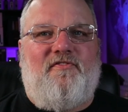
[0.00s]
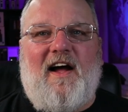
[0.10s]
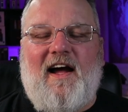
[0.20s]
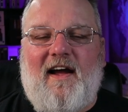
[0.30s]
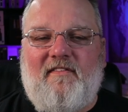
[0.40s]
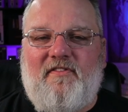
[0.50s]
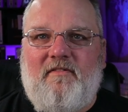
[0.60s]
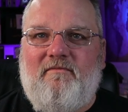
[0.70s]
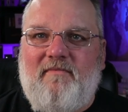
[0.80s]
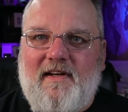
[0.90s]
five
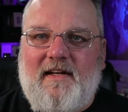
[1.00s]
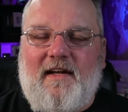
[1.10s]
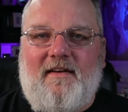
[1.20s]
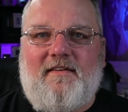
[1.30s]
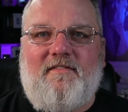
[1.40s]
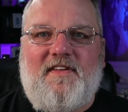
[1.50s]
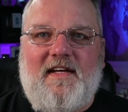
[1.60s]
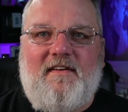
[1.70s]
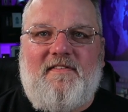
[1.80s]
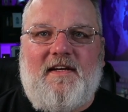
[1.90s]
minutes of
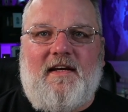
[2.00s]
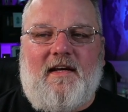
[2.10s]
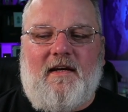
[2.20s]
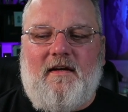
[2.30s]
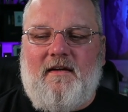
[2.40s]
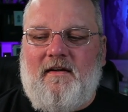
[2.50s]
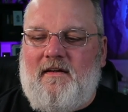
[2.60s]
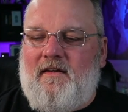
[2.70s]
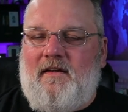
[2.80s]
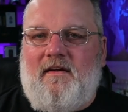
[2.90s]
TV
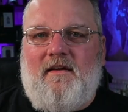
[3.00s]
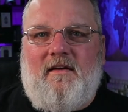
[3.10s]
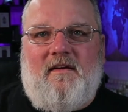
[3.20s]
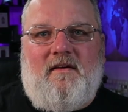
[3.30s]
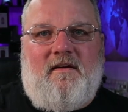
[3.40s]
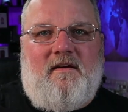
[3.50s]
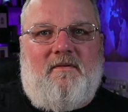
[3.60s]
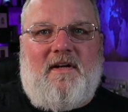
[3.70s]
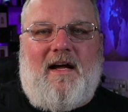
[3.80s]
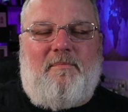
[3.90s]

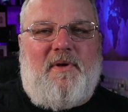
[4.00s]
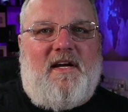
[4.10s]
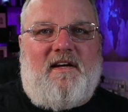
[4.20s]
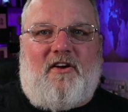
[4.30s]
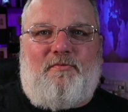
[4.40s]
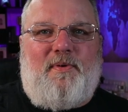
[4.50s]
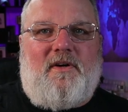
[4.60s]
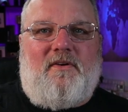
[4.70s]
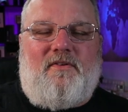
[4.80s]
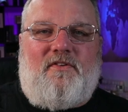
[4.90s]
without being
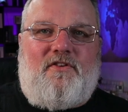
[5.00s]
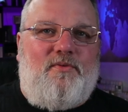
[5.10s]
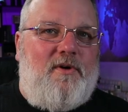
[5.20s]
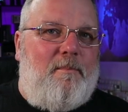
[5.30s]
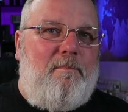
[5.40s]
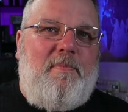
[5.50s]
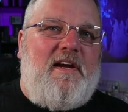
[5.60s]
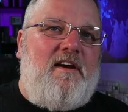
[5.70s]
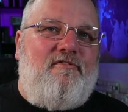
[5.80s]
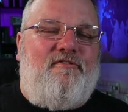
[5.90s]
exposed to a
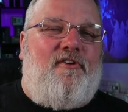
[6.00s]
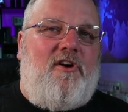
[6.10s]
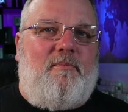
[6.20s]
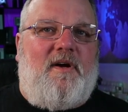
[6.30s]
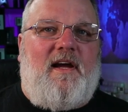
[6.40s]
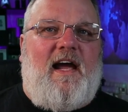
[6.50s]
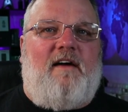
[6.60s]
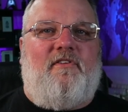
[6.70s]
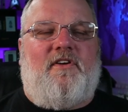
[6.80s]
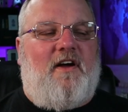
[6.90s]
big pharma
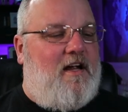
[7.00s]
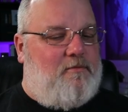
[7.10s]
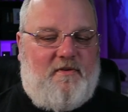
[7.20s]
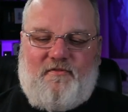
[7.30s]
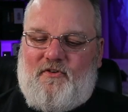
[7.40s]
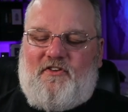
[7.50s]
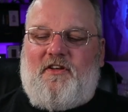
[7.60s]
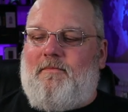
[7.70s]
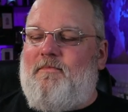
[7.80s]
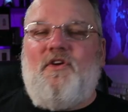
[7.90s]
advertisement for
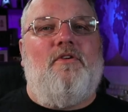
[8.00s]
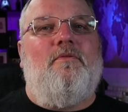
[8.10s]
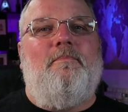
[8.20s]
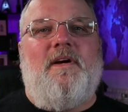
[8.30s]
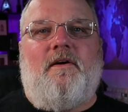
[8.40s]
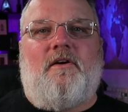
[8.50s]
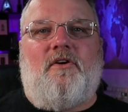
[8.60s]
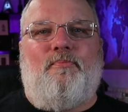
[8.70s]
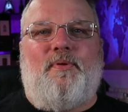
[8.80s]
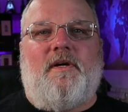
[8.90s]
some new
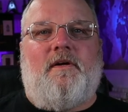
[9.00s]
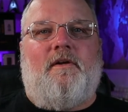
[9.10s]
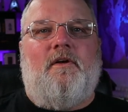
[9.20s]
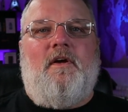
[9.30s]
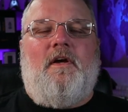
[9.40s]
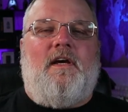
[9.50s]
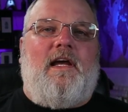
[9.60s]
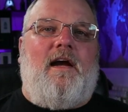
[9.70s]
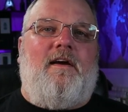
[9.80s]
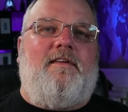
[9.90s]
miracle pill
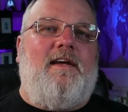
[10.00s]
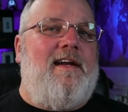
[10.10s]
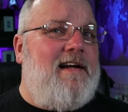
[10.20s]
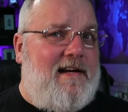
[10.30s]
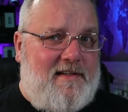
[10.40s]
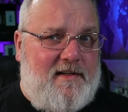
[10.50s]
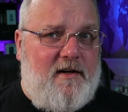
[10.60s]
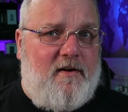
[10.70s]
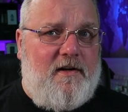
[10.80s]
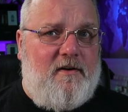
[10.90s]
guaranteed not to
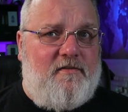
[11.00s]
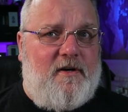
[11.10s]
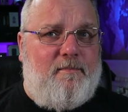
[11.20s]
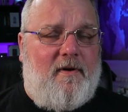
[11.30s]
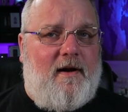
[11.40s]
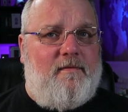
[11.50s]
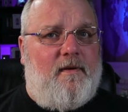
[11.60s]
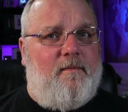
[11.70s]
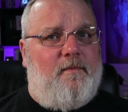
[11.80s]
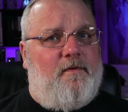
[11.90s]
cure you of your
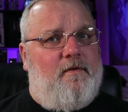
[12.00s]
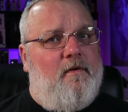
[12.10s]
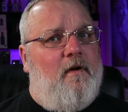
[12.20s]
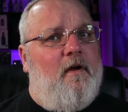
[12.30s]
problems,